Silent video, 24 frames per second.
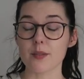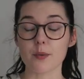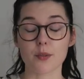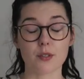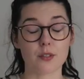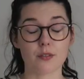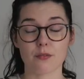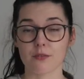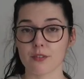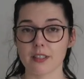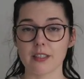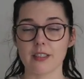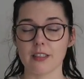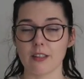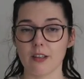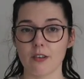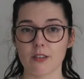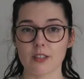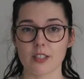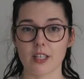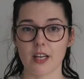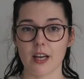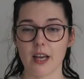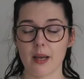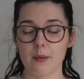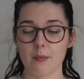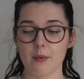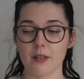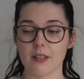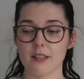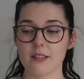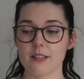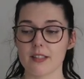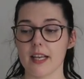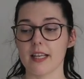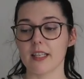It was a really long time and
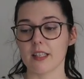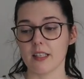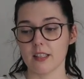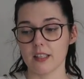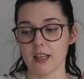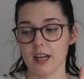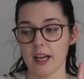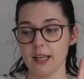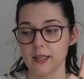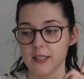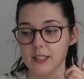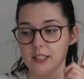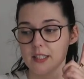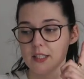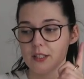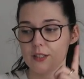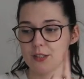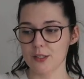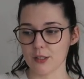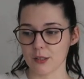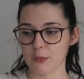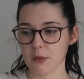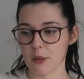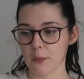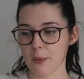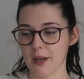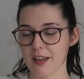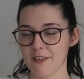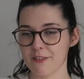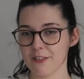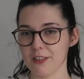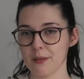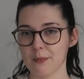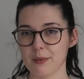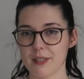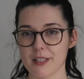I was like, I still want to
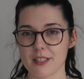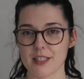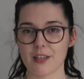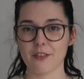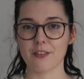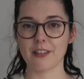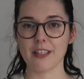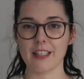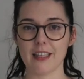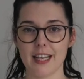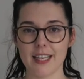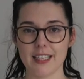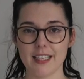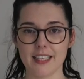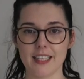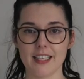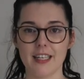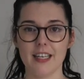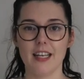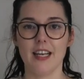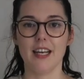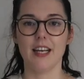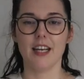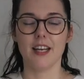wait for it because I really like it.